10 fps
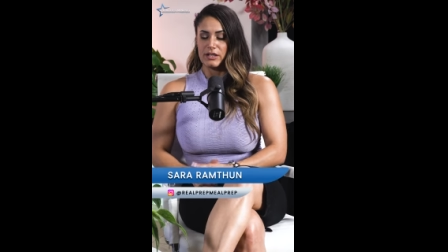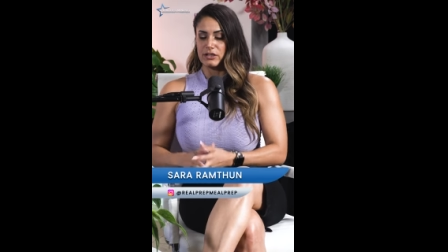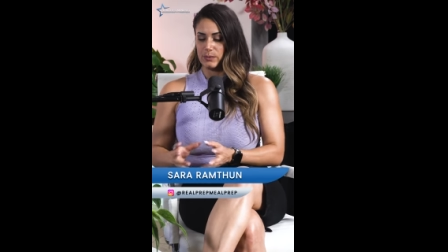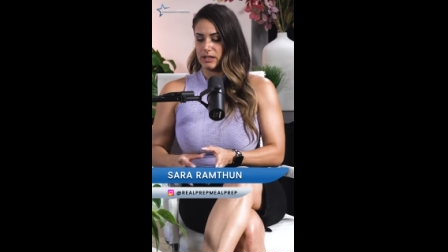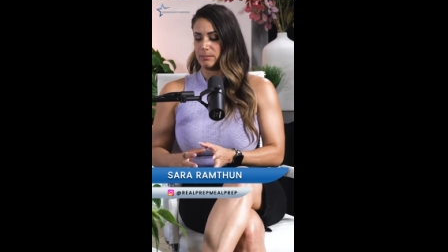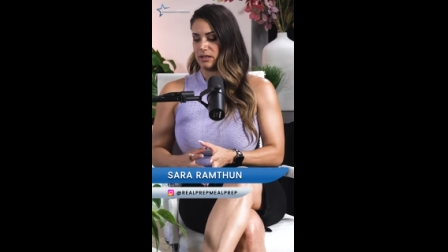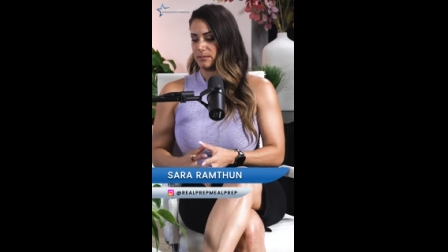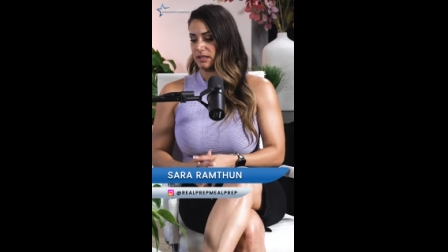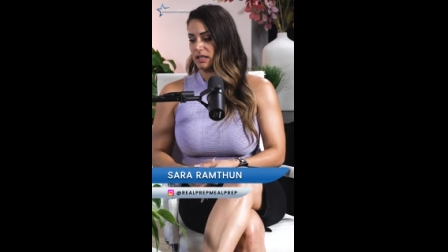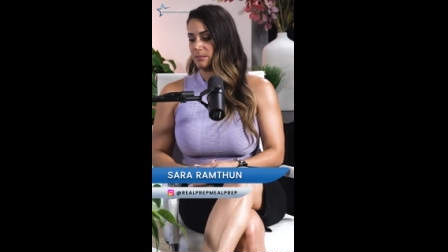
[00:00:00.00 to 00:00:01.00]
So when I put
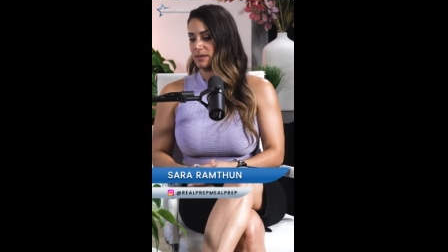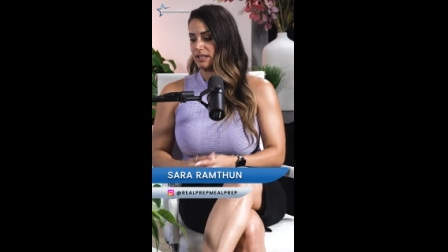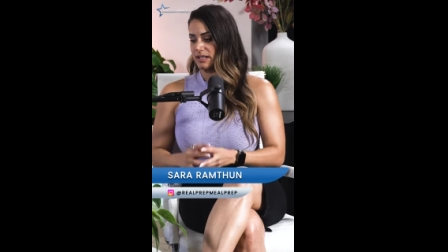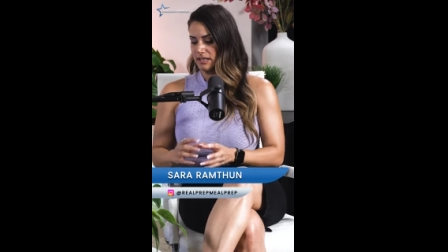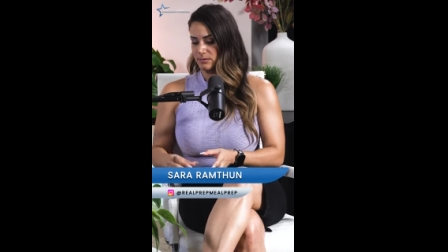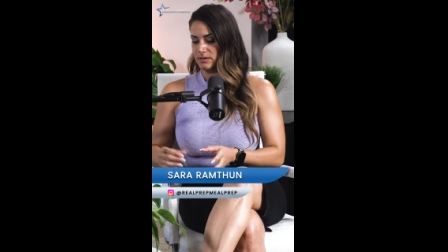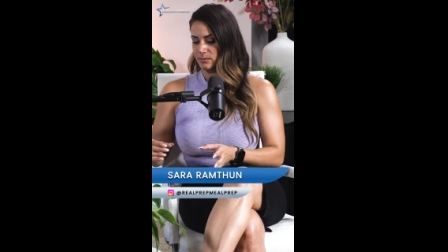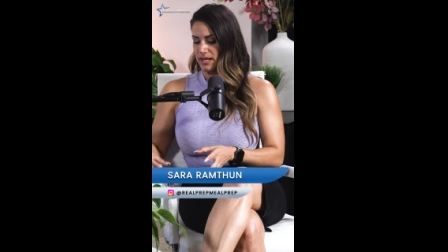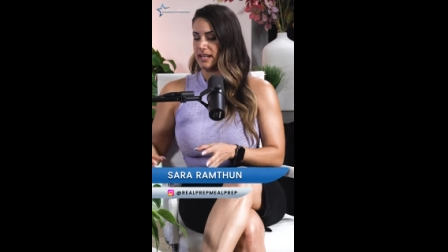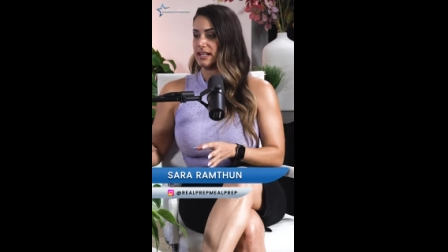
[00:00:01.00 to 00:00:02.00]
him in the company, he was
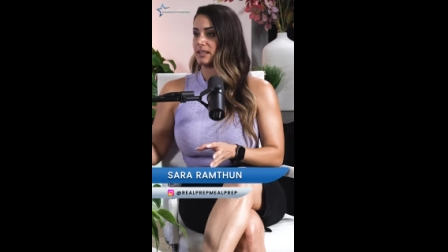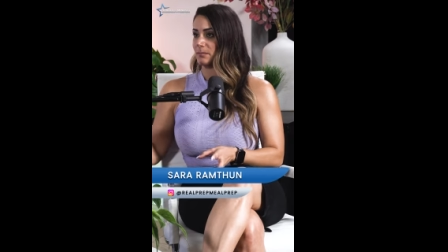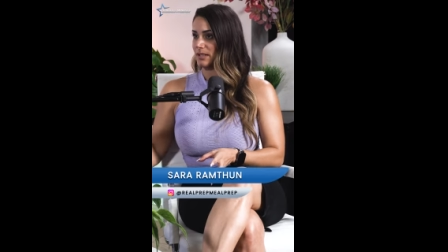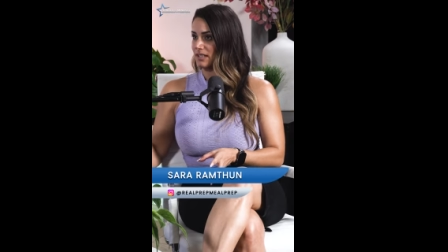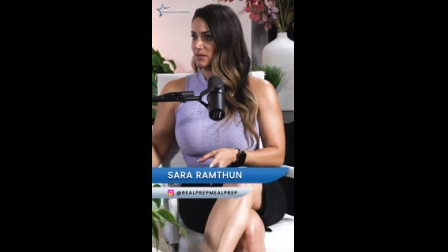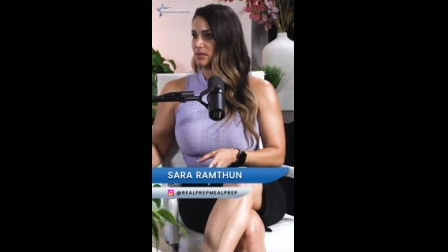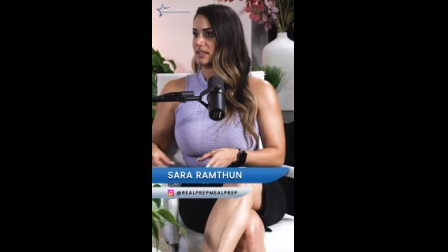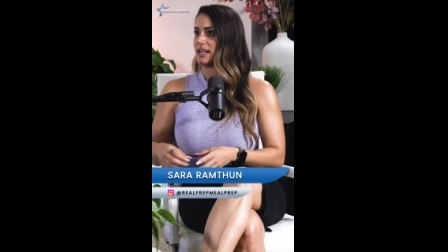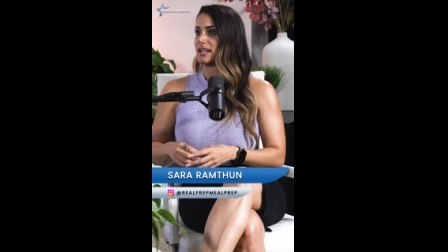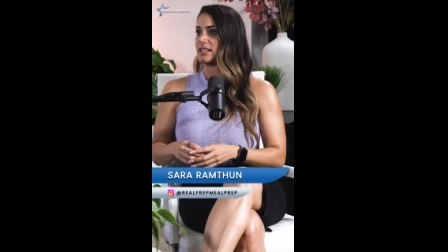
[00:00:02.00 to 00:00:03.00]
weighing the meats with
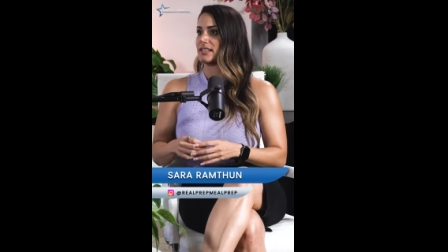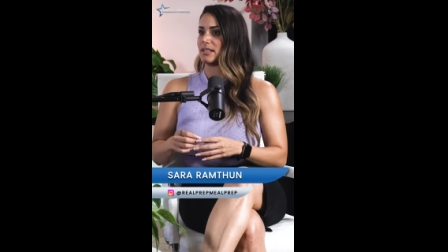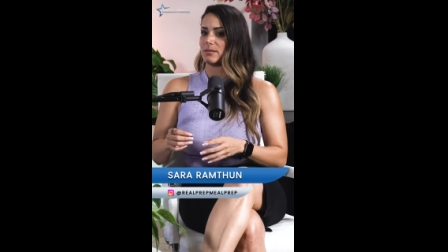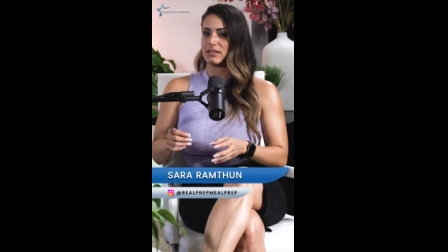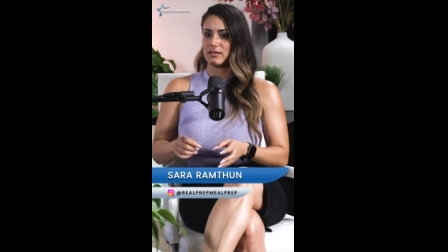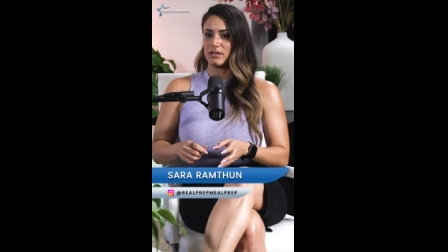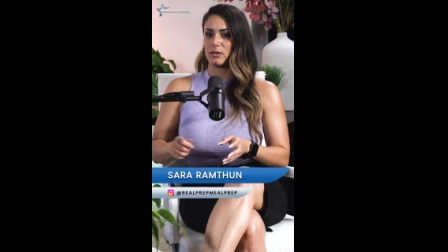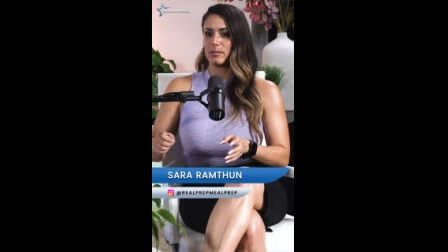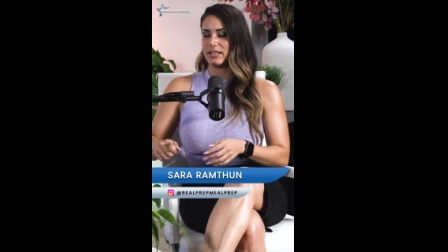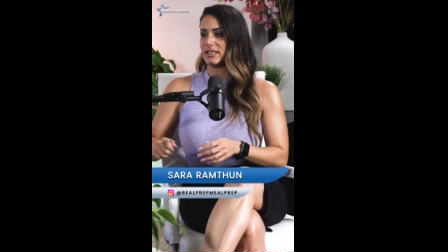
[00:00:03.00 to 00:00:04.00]
us. He was, you
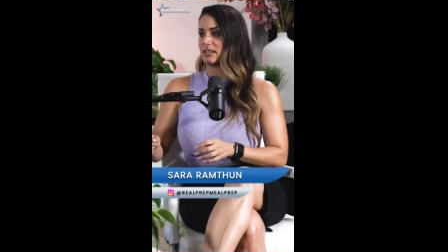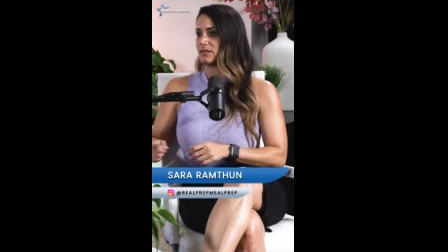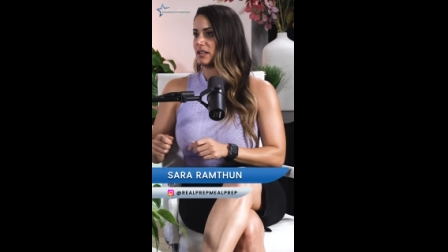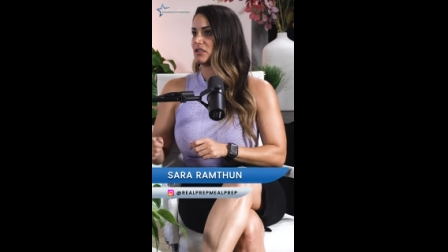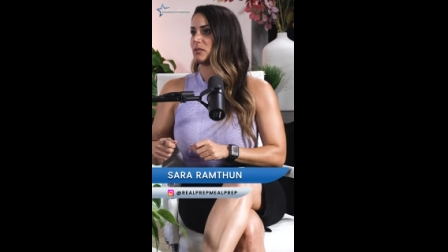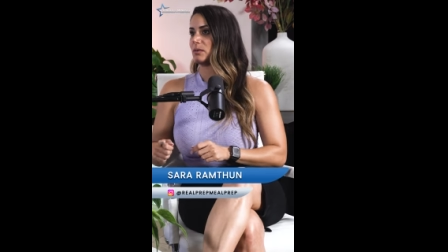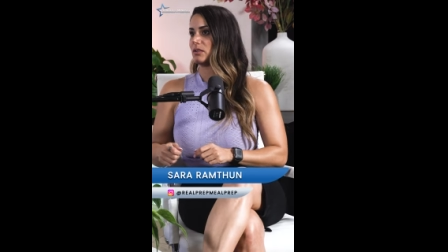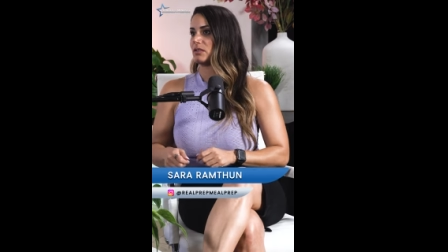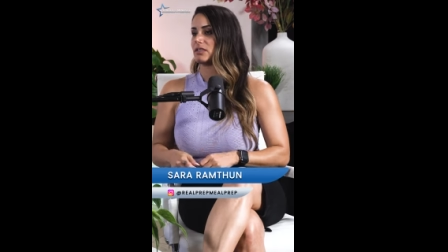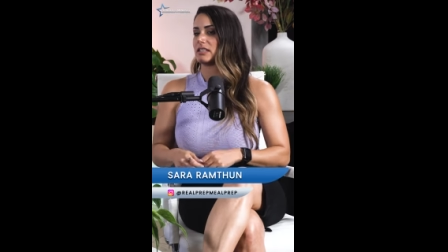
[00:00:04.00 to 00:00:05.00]
know, mixing the
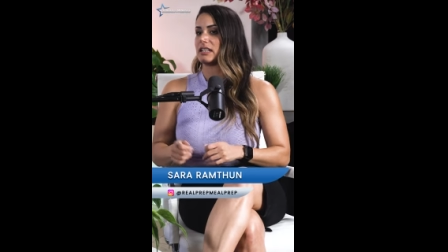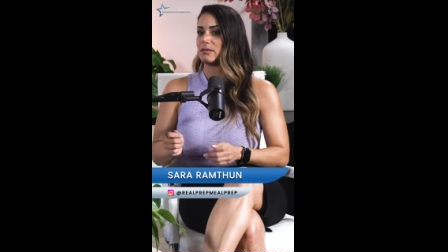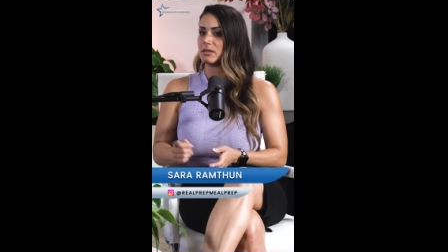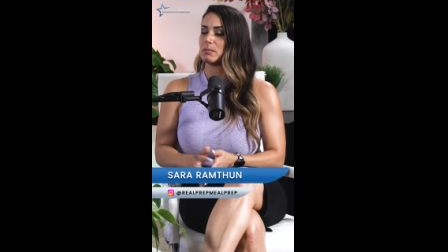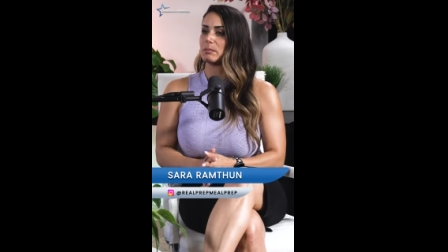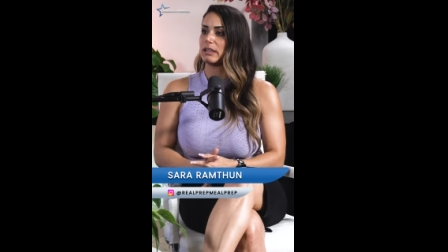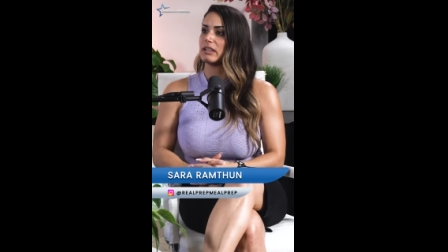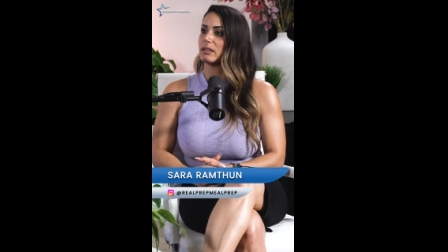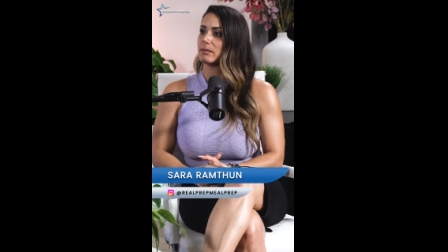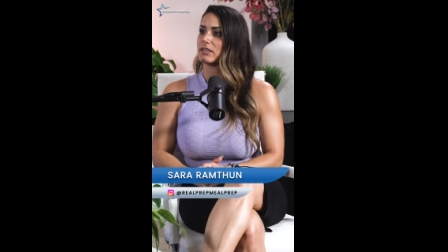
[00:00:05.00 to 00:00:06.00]
vegetables, and he was
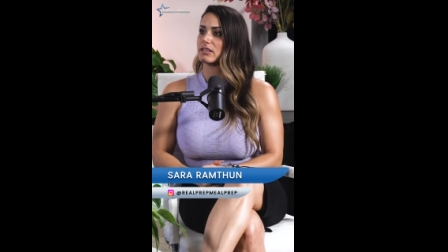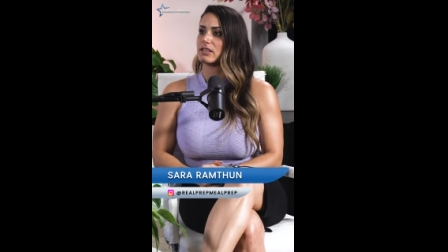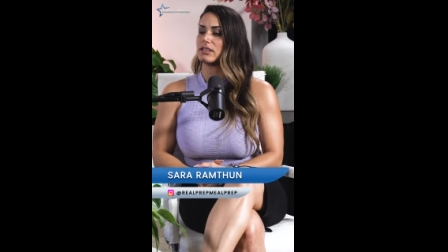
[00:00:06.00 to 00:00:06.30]
preparing the meals too.